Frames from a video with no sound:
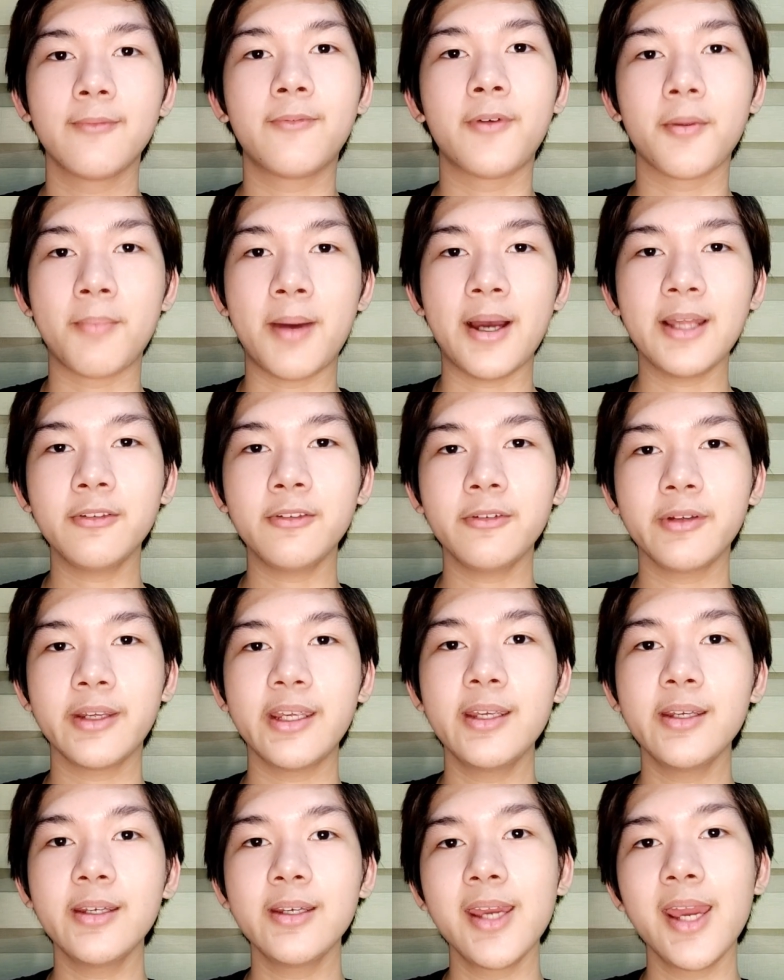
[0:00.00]
For
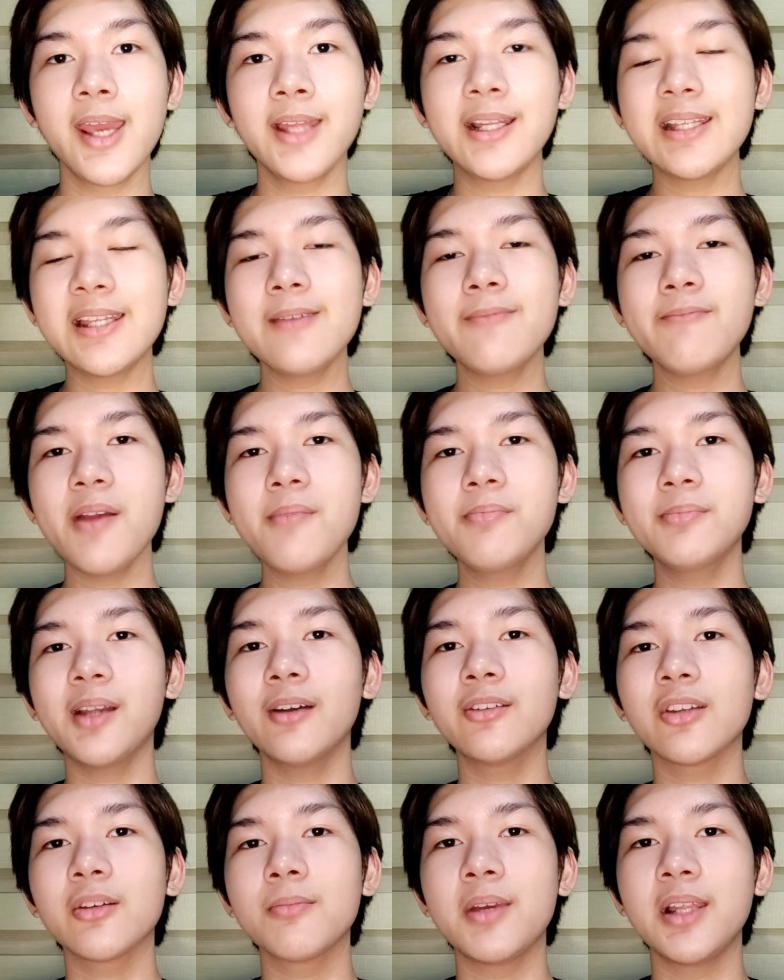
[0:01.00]
battery, it has a
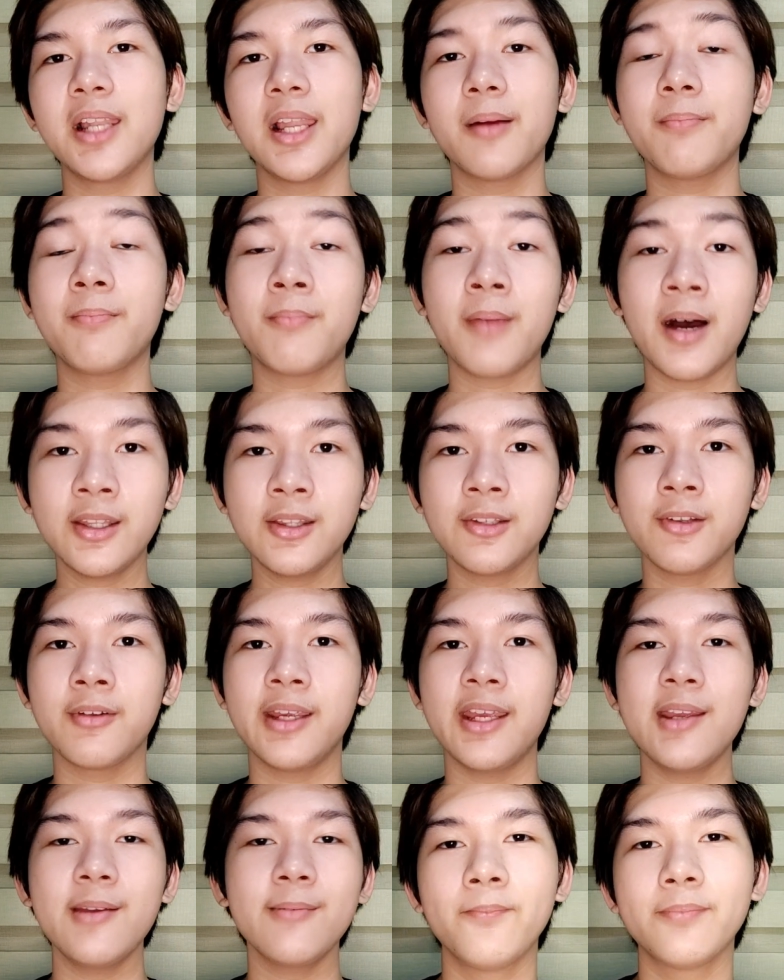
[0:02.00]
5000 mAh
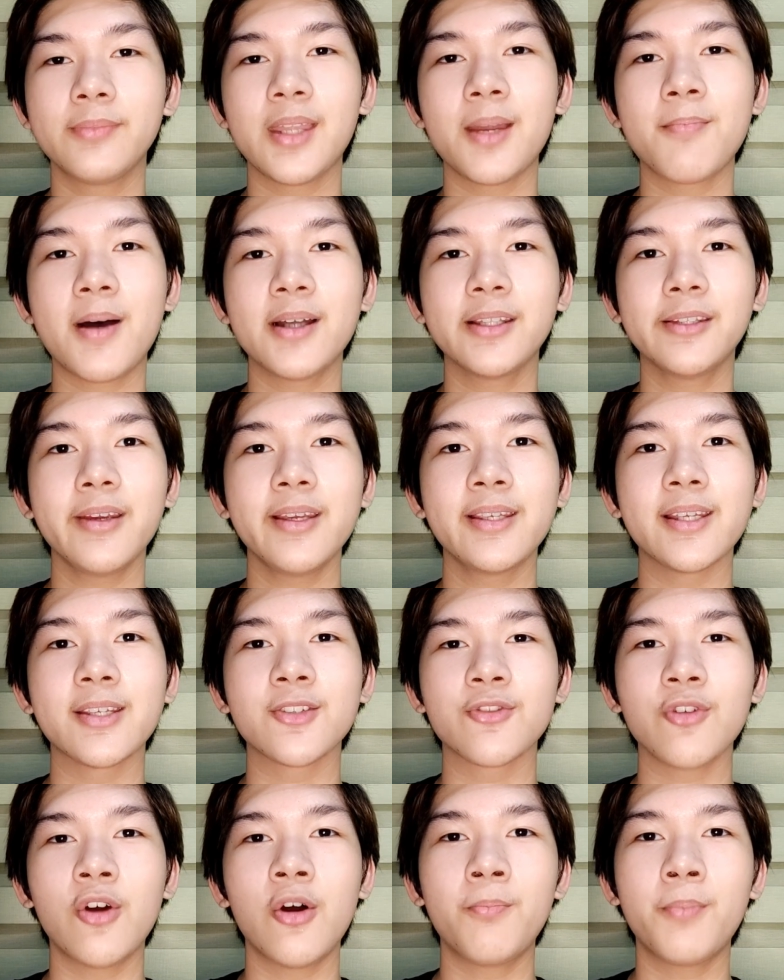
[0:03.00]
battery. The battery is a
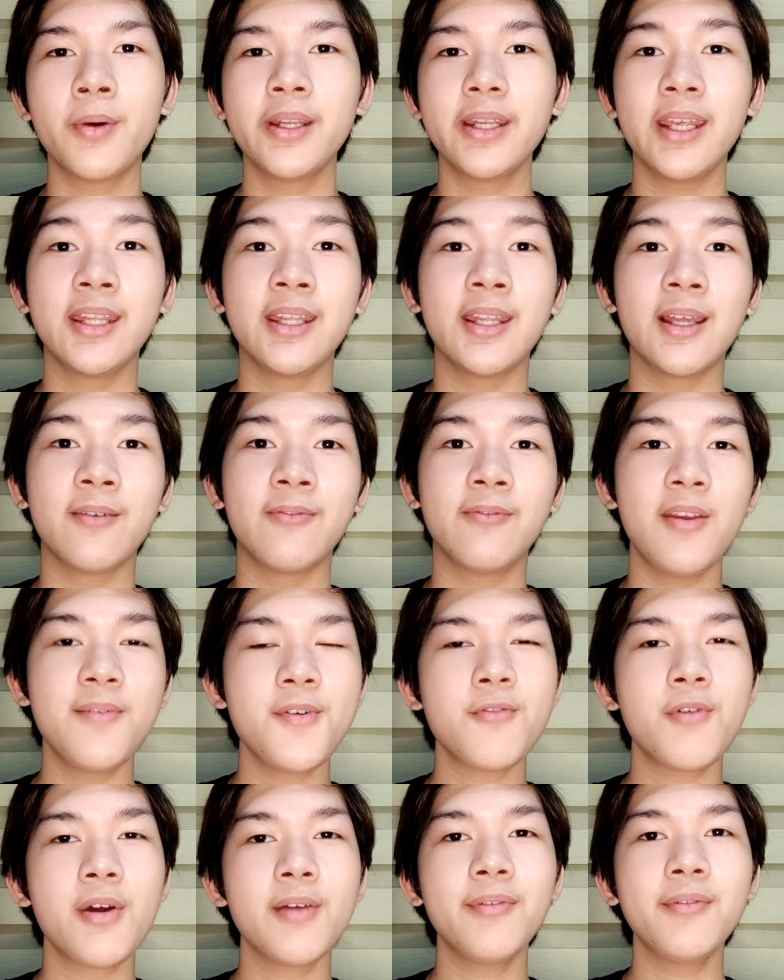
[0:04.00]
strong point in the
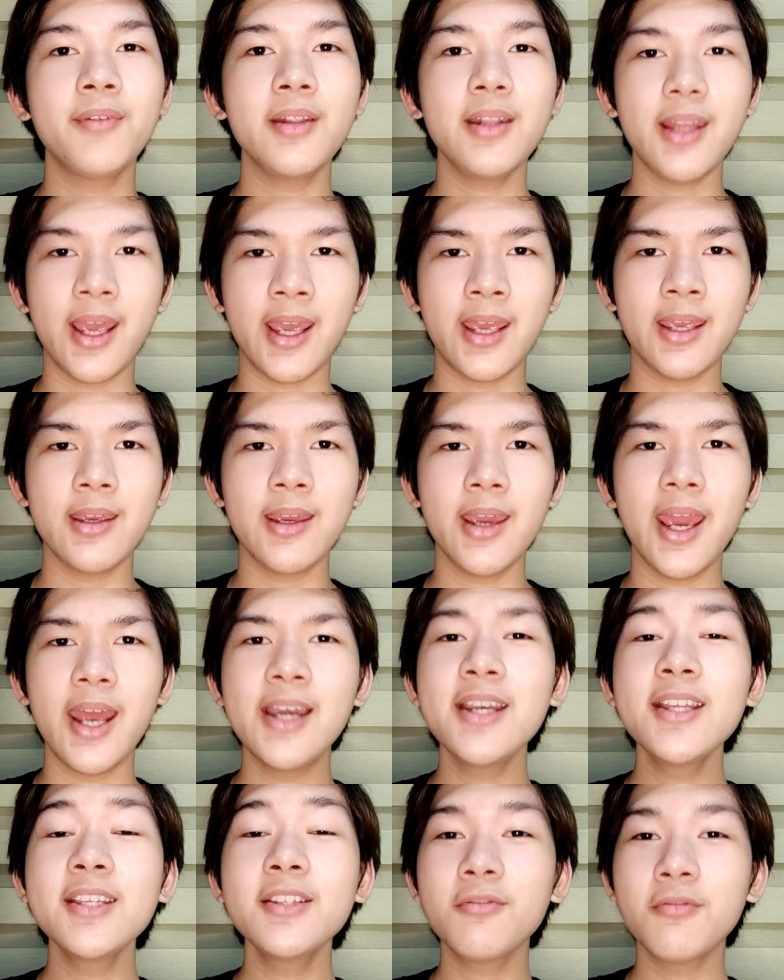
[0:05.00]
Vivo Y15a
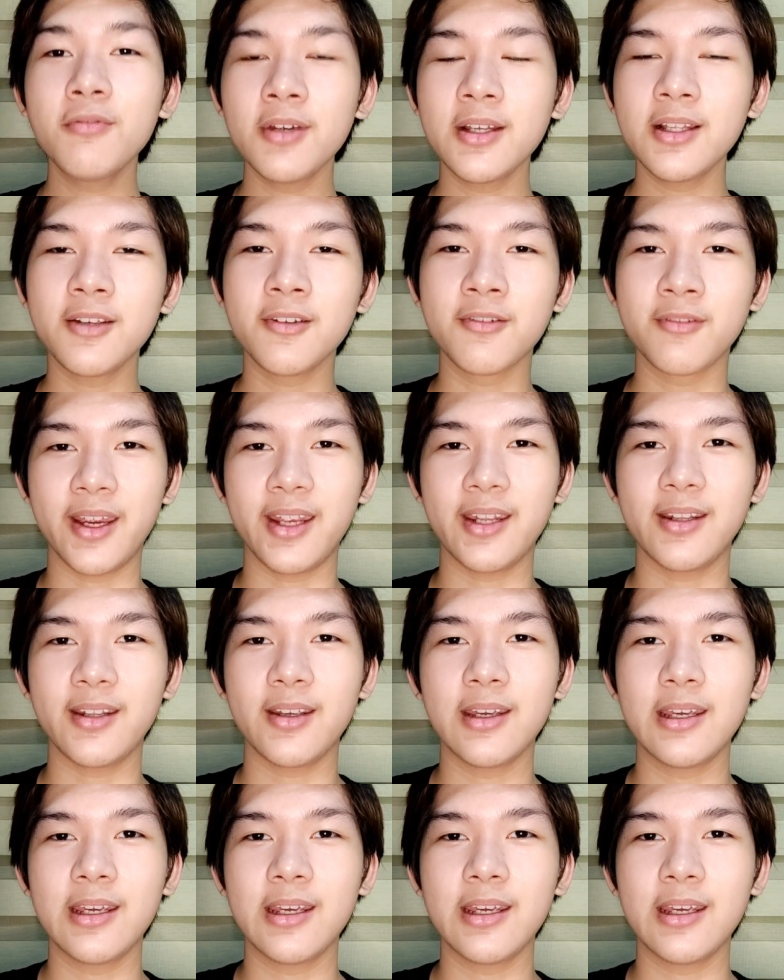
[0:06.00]
and it's really great.